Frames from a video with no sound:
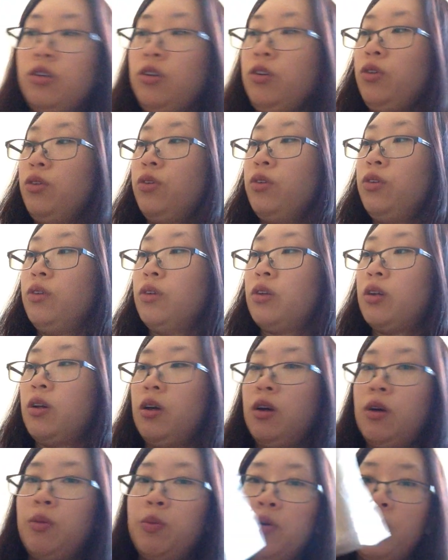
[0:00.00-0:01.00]
to
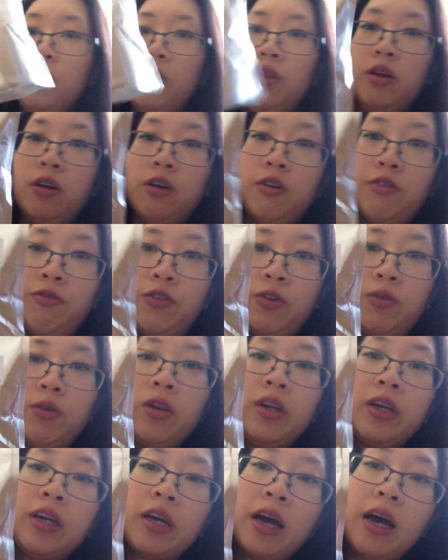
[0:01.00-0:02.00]
put the
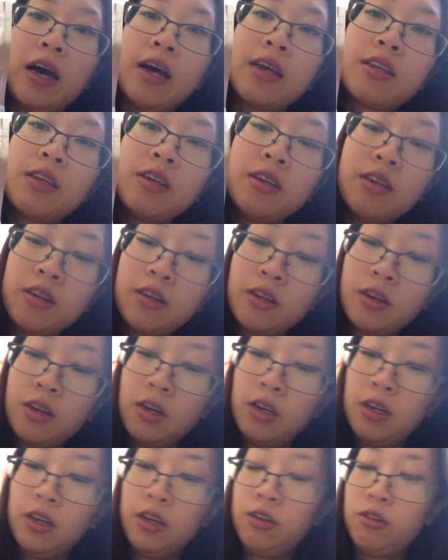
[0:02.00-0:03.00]
ferulic acid
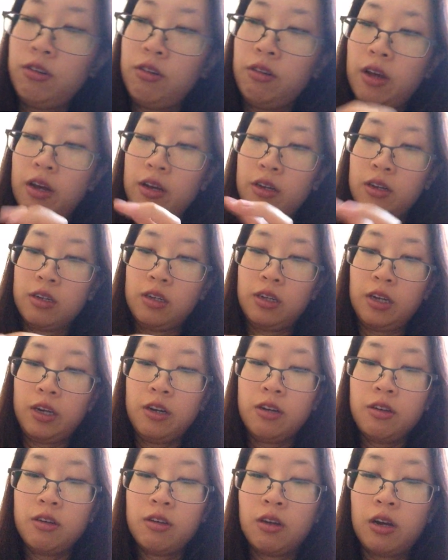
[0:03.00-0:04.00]
into that
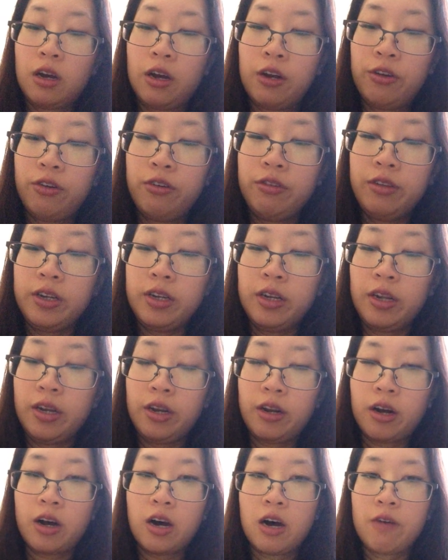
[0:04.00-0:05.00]
container. I only
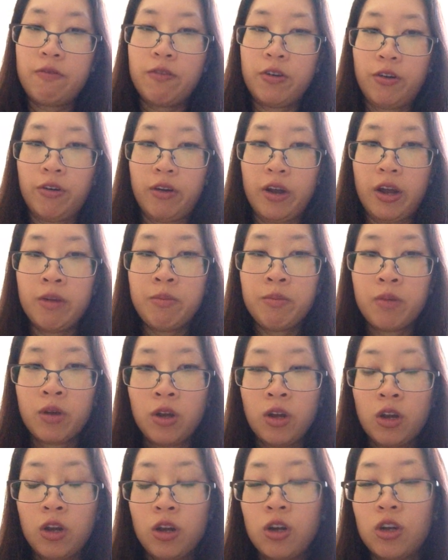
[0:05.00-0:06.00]
need 0.5 gram,
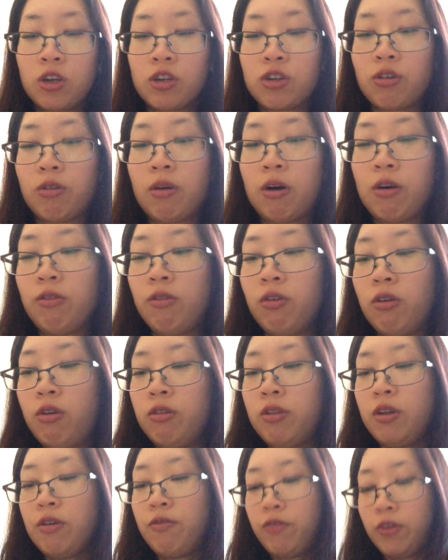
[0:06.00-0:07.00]
so I'll
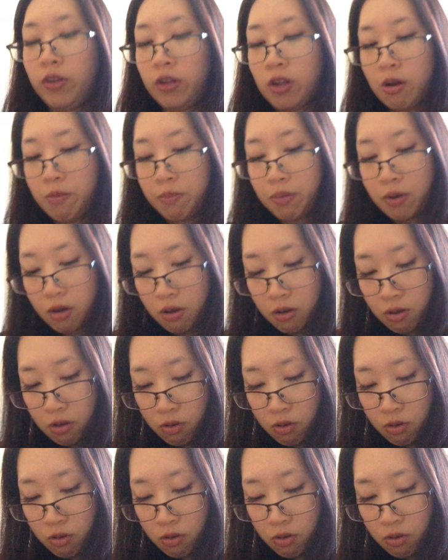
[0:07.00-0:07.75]
only fill up